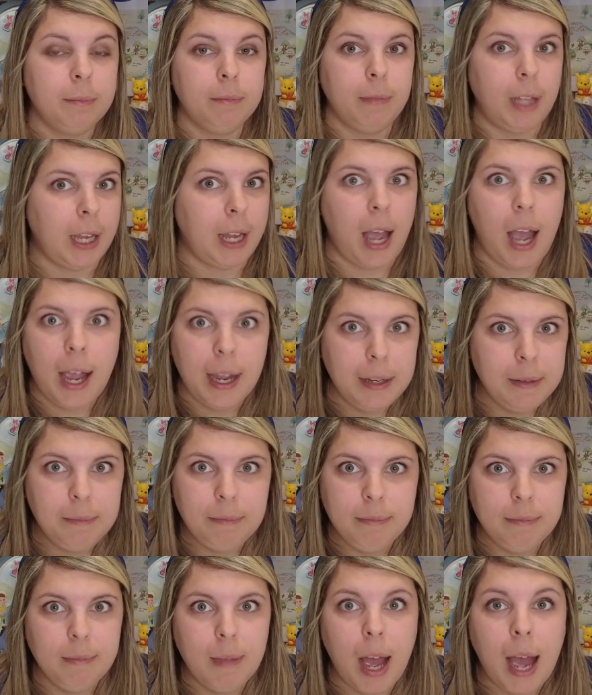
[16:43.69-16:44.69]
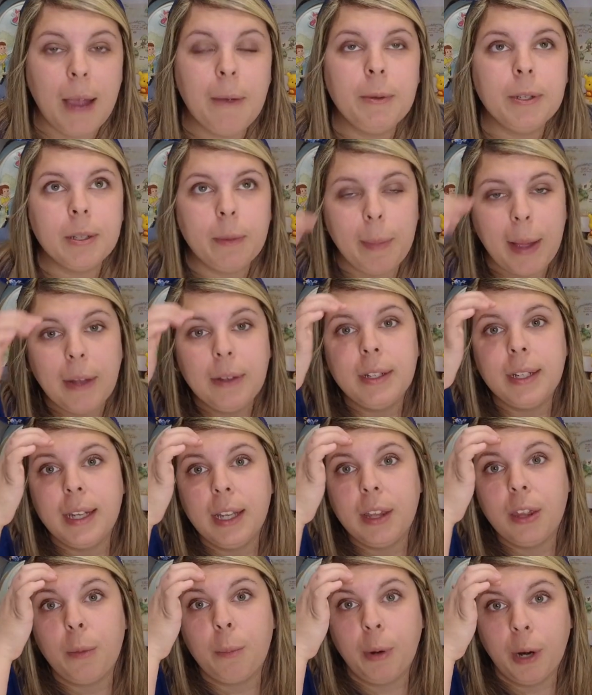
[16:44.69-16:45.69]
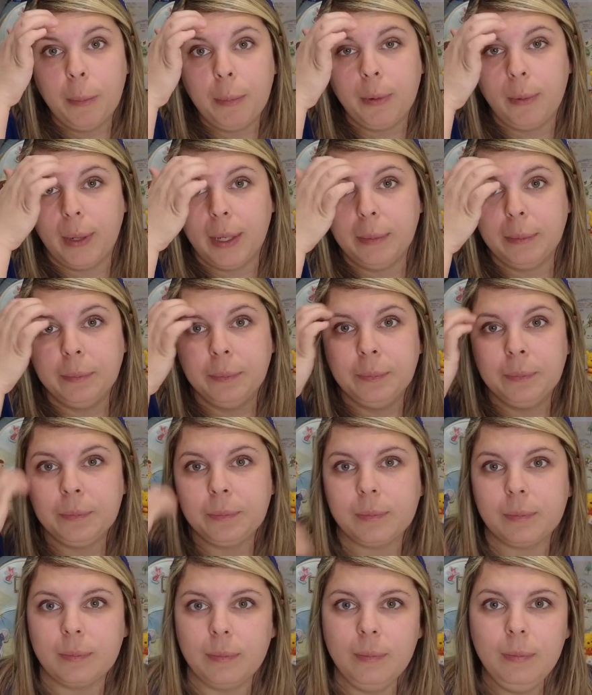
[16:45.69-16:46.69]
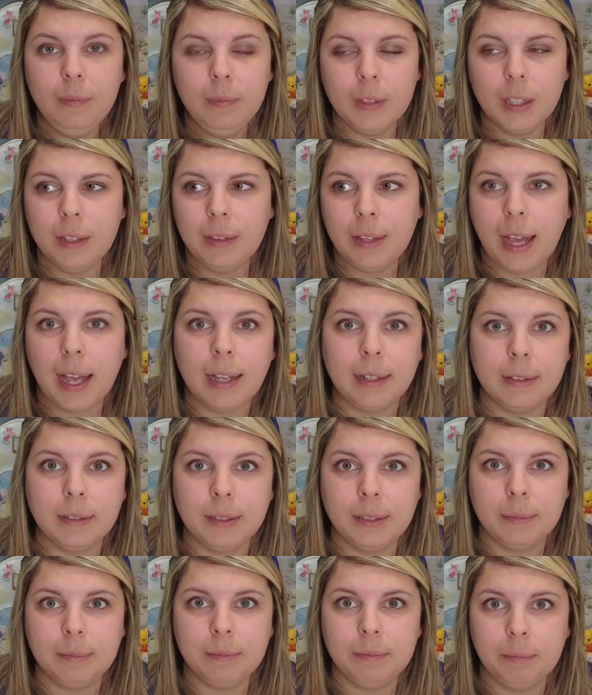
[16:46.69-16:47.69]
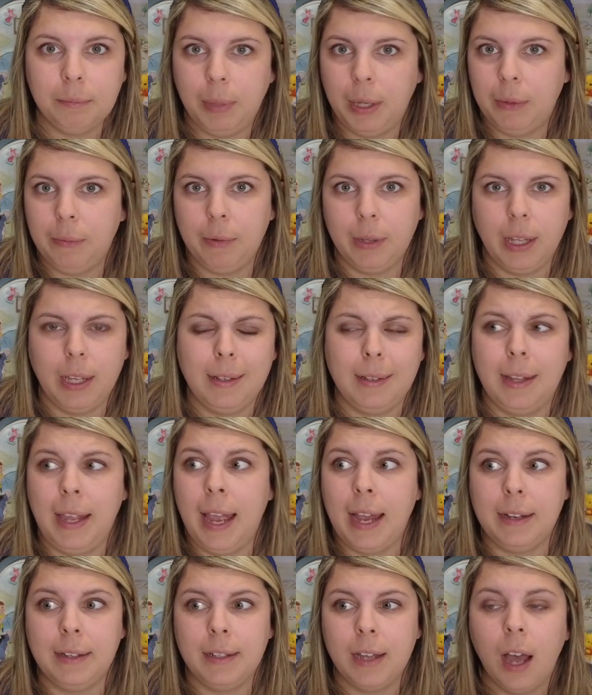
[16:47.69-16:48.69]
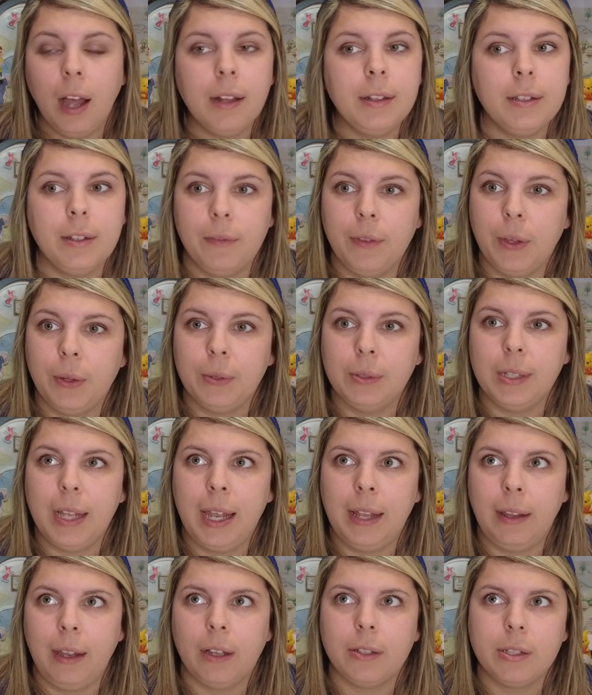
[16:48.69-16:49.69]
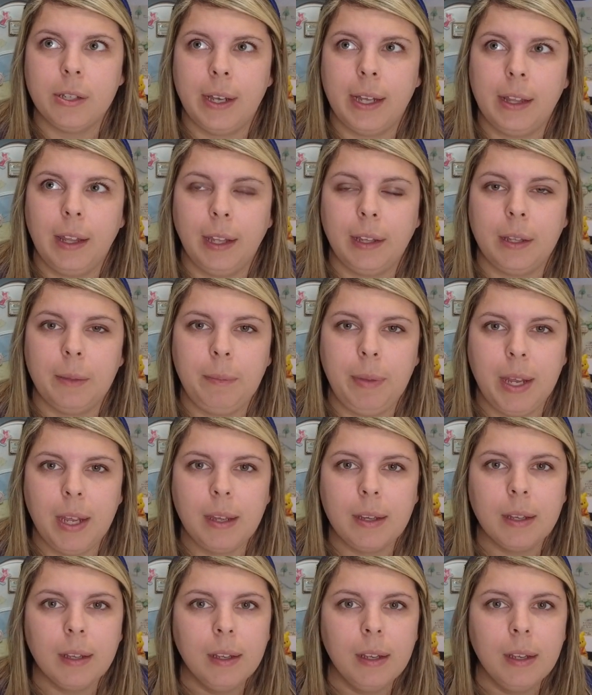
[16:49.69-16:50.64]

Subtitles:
Like I was about to get the purple one that has been released. They had tons of those, and they also had like the pink,